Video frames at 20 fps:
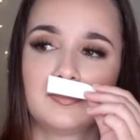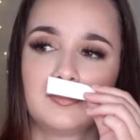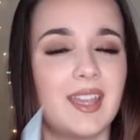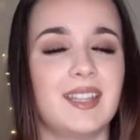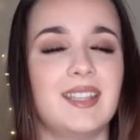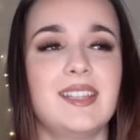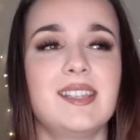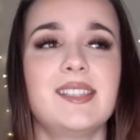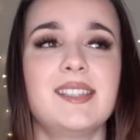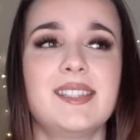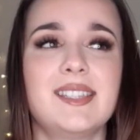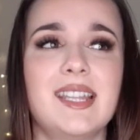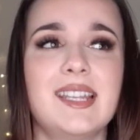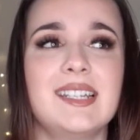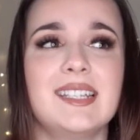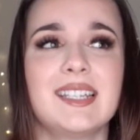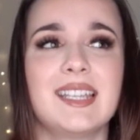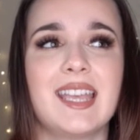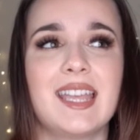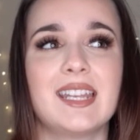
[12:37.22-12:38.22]
This
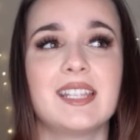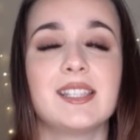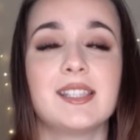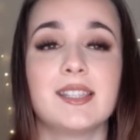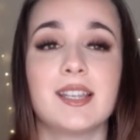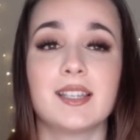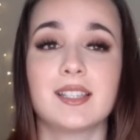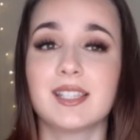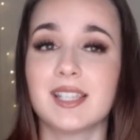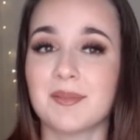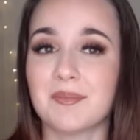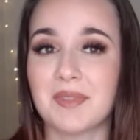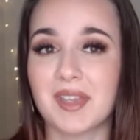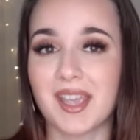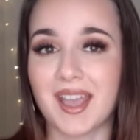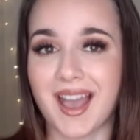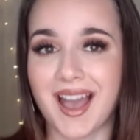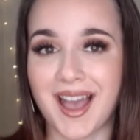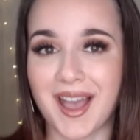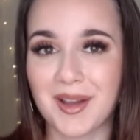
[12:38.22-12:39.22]
scent again is not
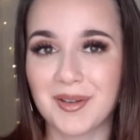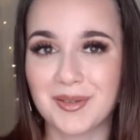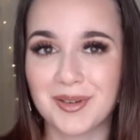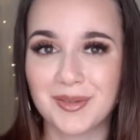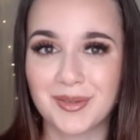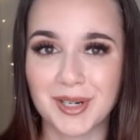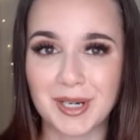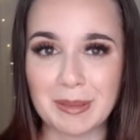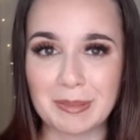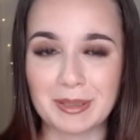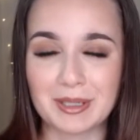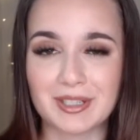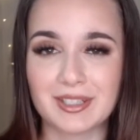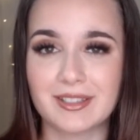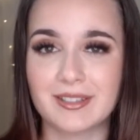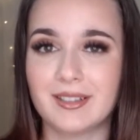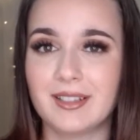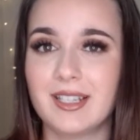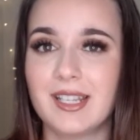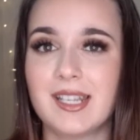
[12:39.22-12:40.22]
something I would wear
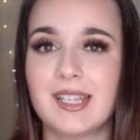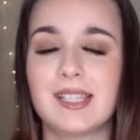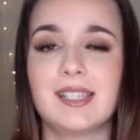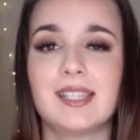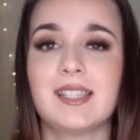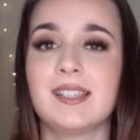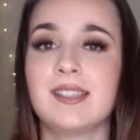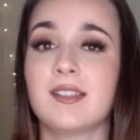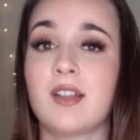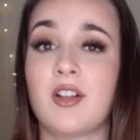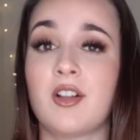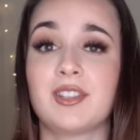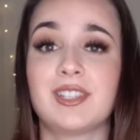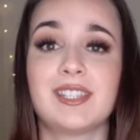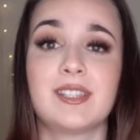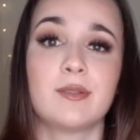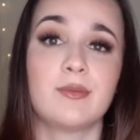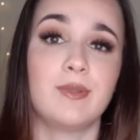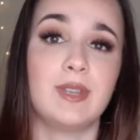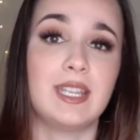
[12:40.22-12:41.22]
personally. This is not
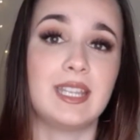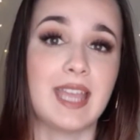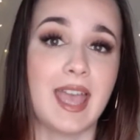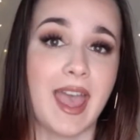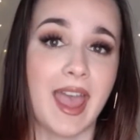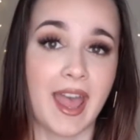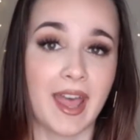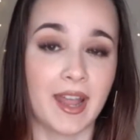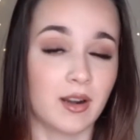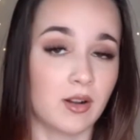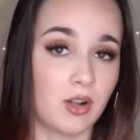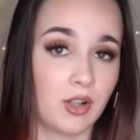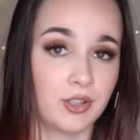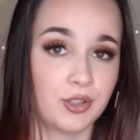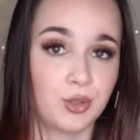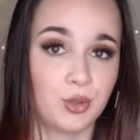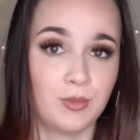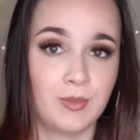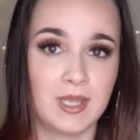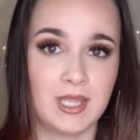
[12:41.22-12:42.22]
sweet at all
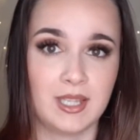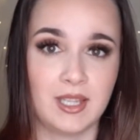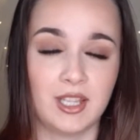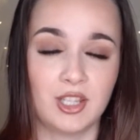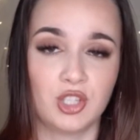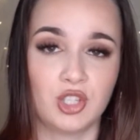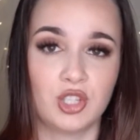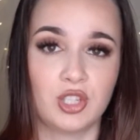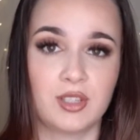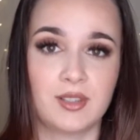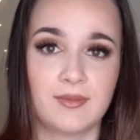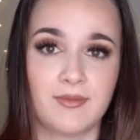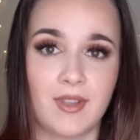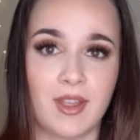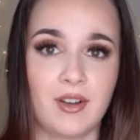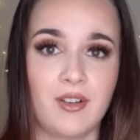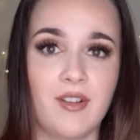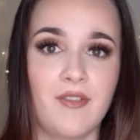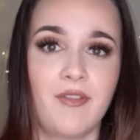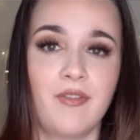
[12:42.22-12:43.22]
to me. It's just
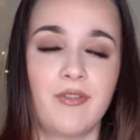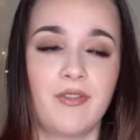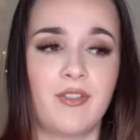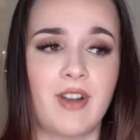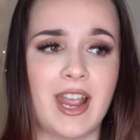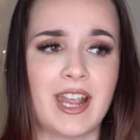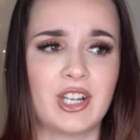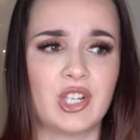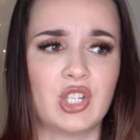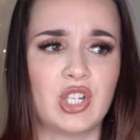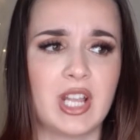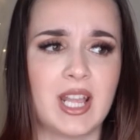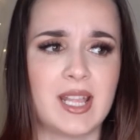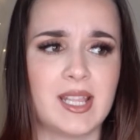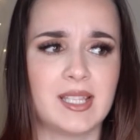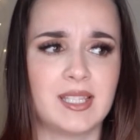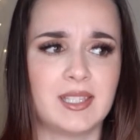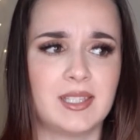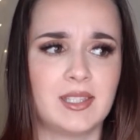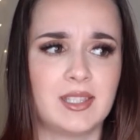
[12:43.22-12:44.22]
very fresh
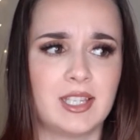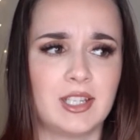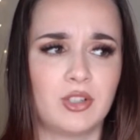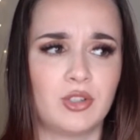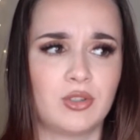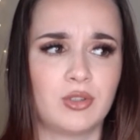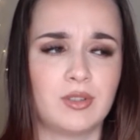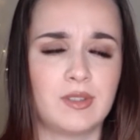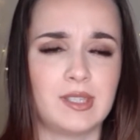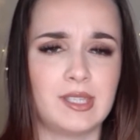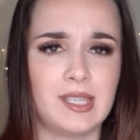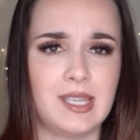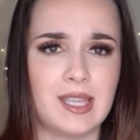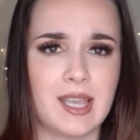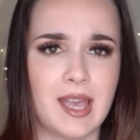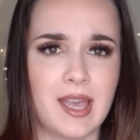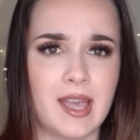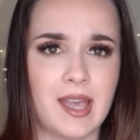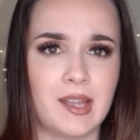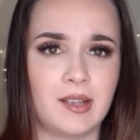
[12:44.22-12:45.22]
and citrusy
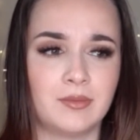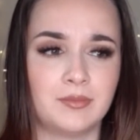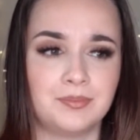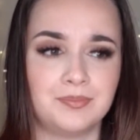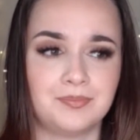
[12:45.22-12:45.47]
and